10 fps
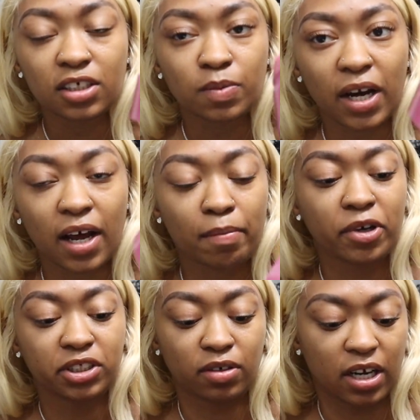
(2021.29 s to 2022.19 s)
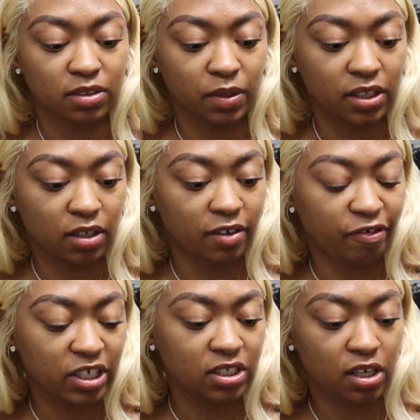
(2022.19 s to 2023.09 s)
is what I moisturize with, the
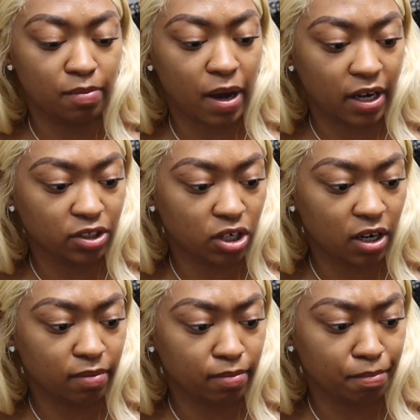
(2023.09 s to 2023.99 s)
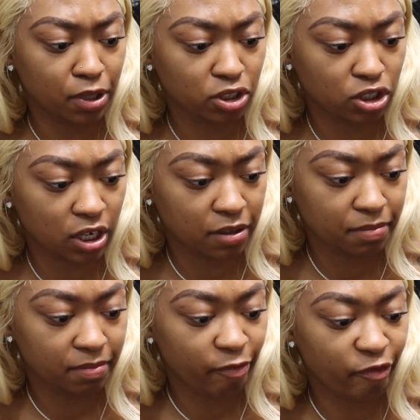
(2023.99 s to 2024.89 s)
Fenty Body Drop, Butter
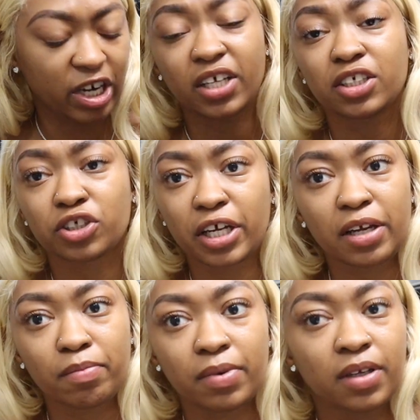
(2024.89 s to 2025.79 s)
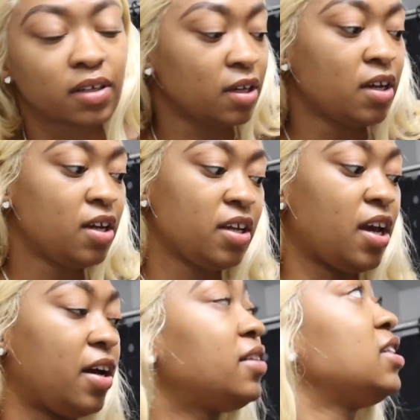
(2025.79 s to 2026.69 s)
Drop, Vanilla Dream.
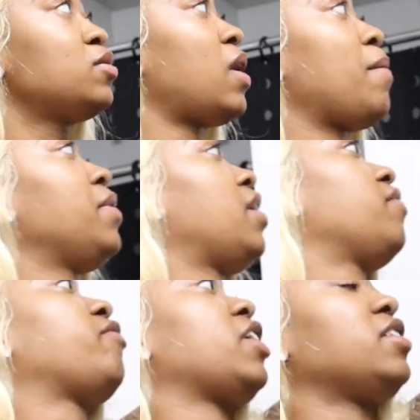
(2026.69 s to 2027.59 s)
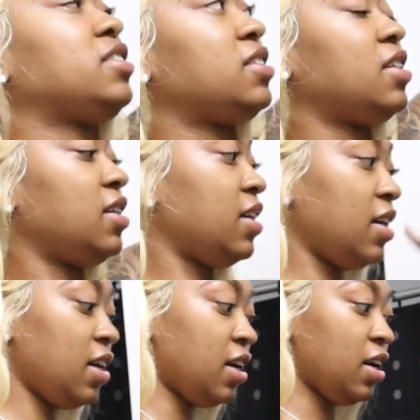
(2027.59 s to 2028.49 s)
Yeah, this is what I put on first.
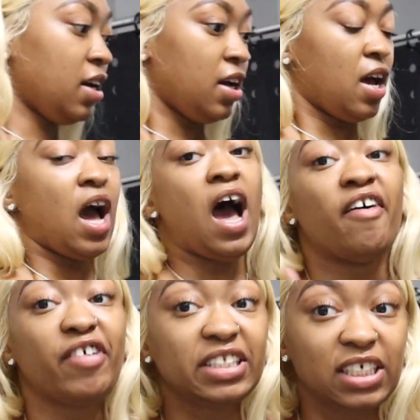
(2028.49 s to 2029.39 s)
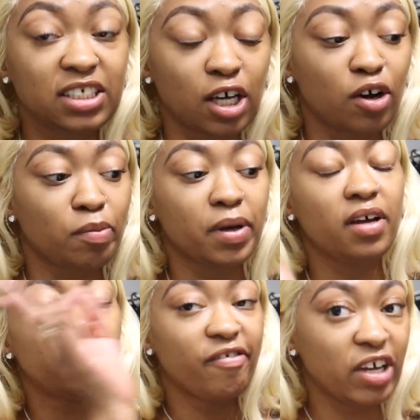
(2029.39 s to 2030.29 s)
Fenty soap,
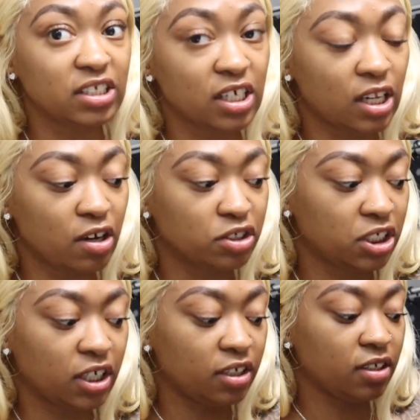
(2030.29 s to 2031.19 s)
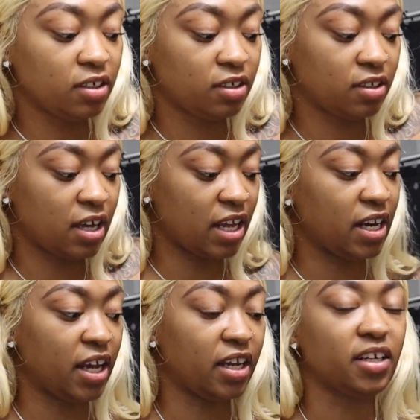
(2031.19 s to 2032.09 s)
Fenty lotion, and
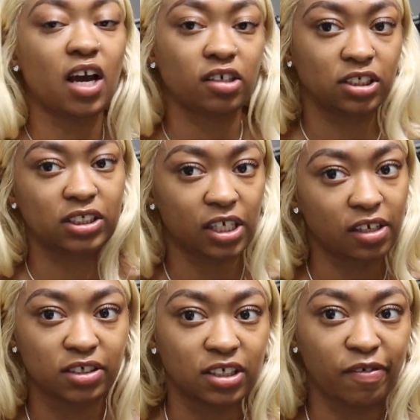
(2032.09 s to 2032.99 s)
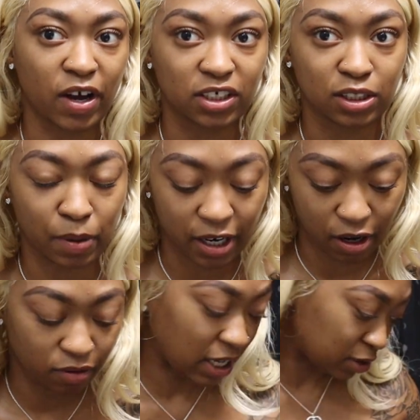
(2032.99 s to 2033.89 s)
then y'all just seen the stuff I just sprayed
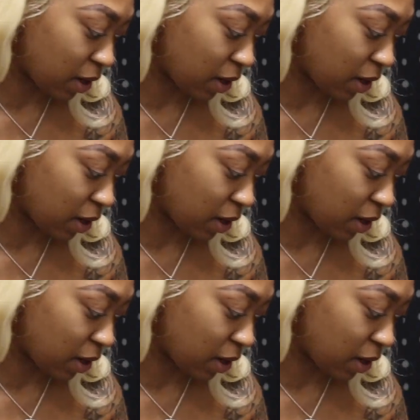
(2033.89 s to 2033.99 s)
on. That's